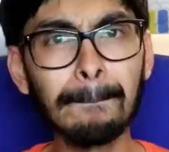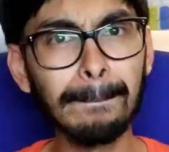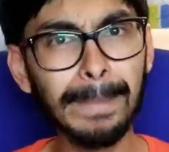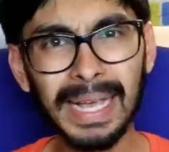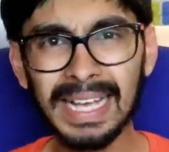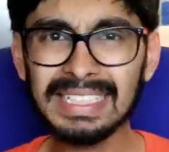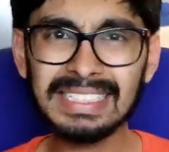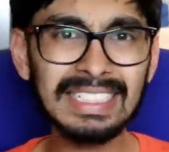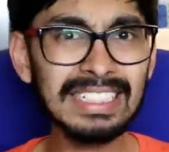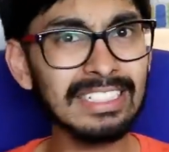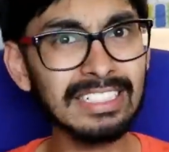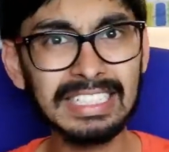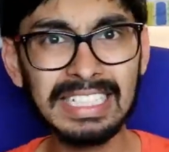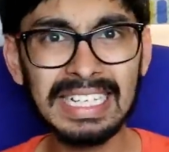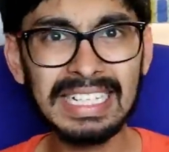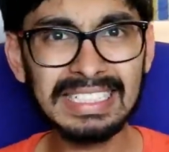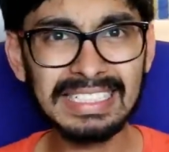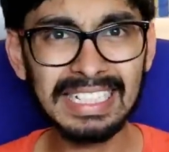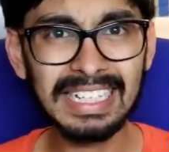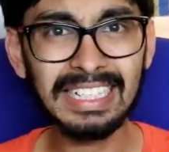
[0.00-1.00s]
Base is
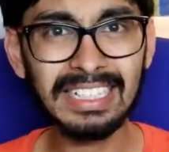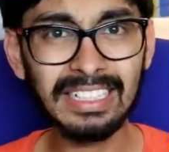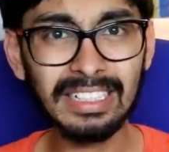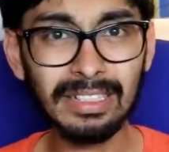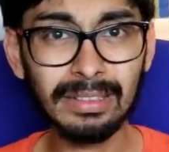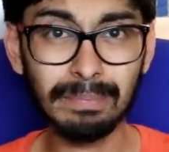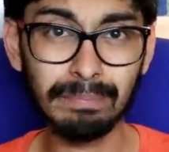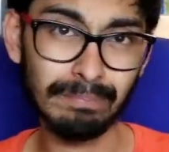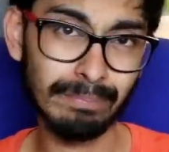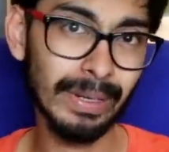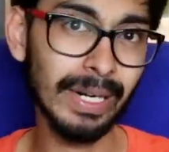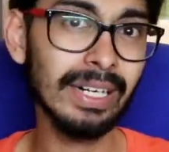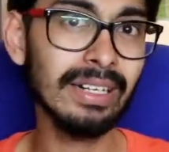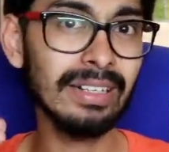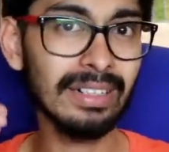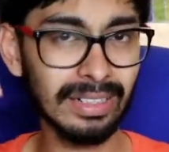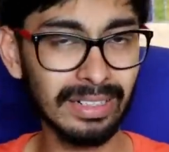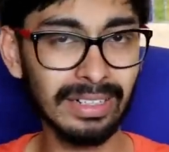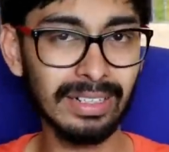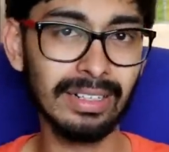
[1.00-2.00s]
decent, but
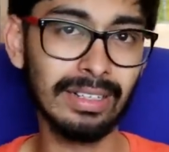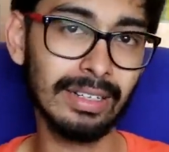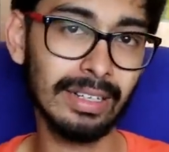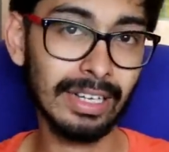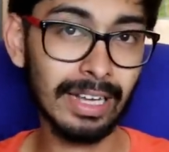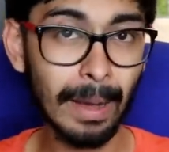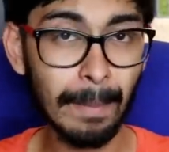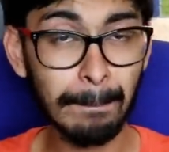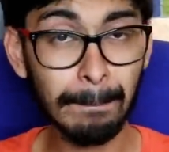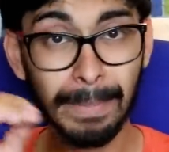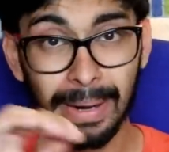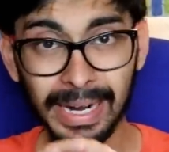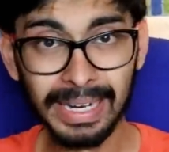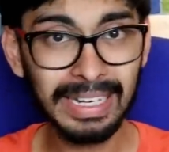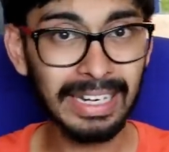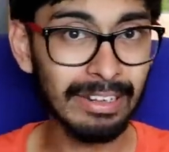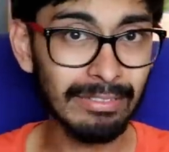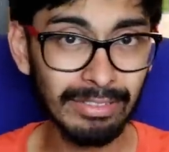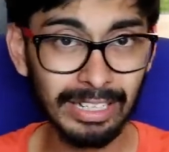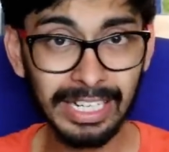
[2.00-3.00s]

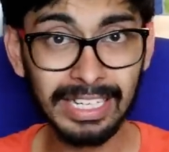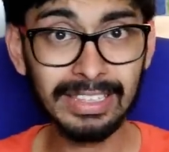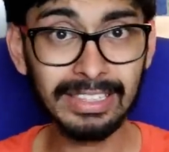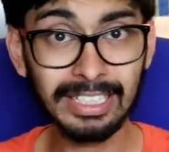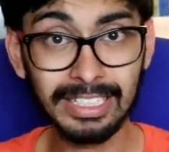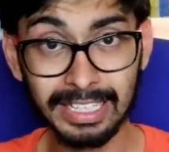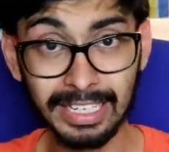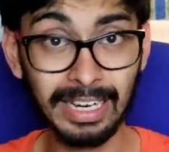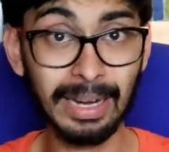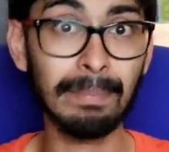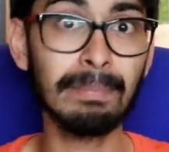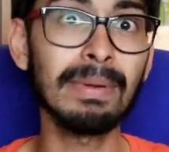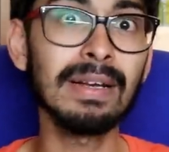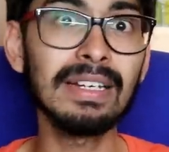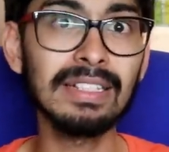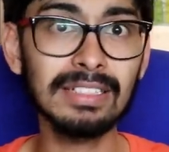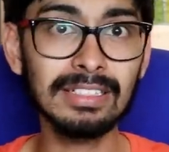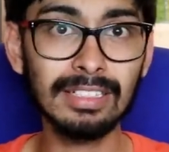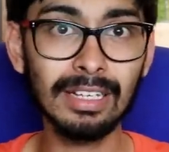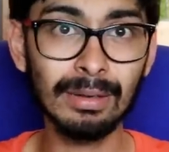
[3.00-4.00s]
comparatively the
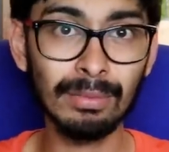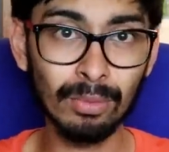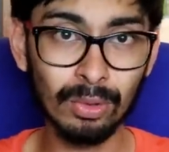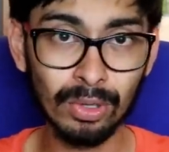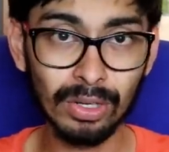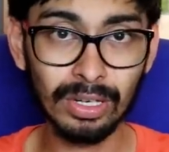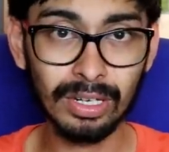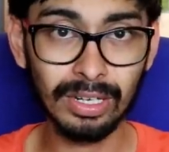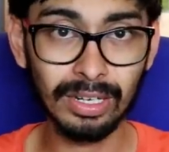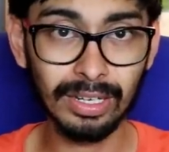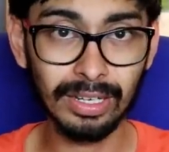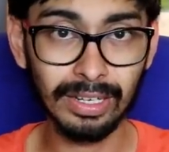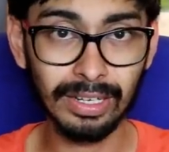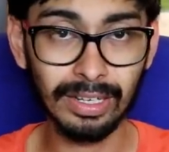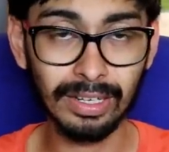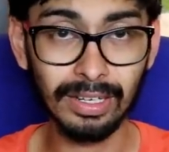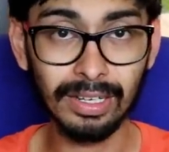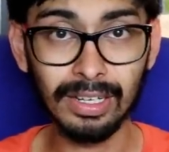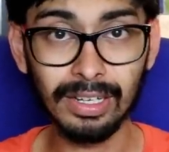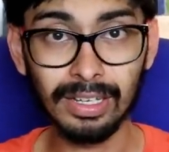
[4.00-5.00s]
treble is the more
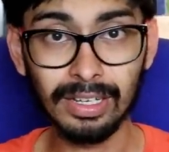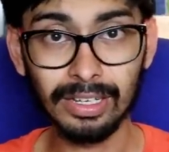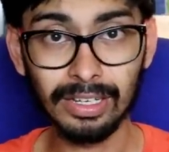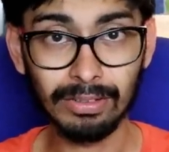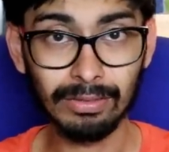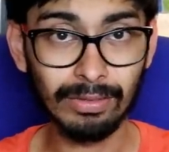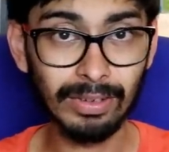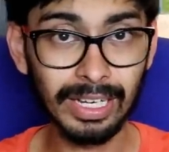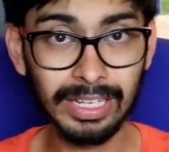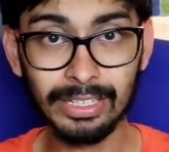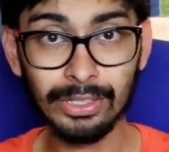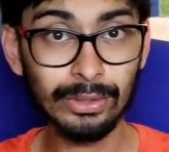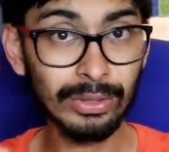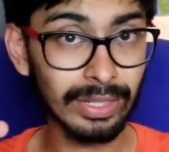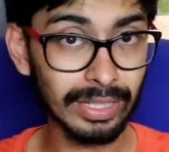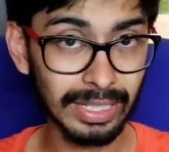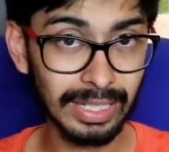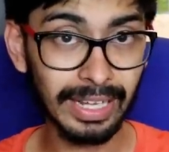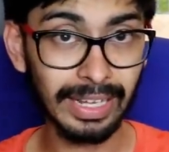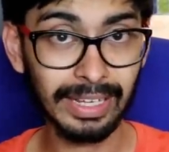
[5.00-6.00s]
uh, one you
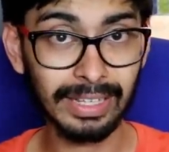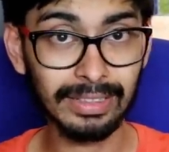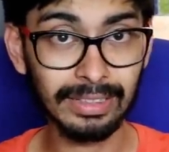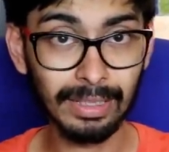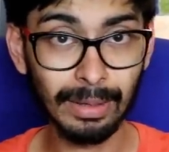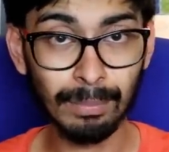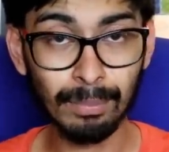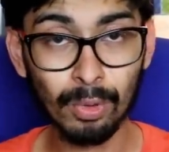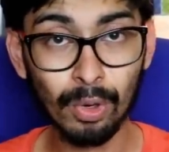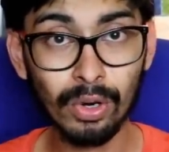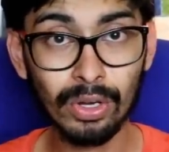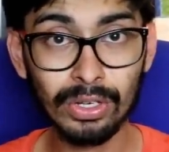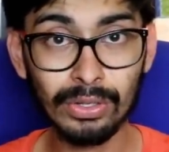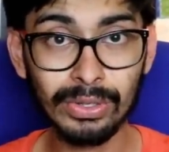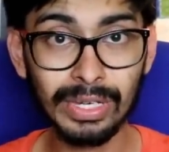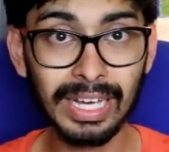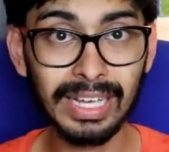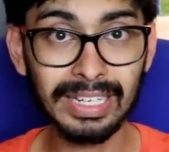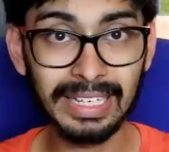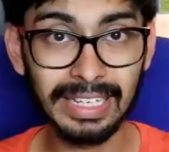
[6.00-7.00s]
like, the more
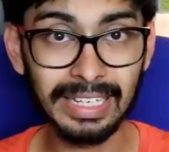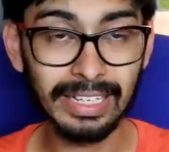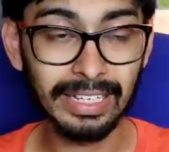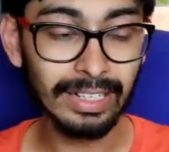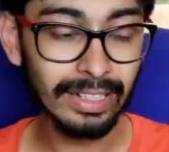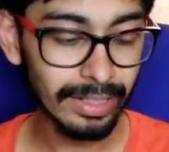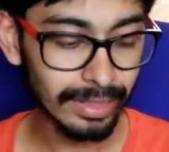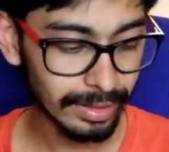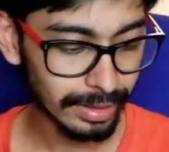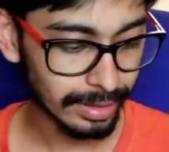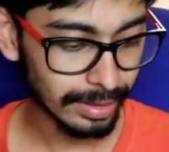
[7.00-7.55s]
you can hear.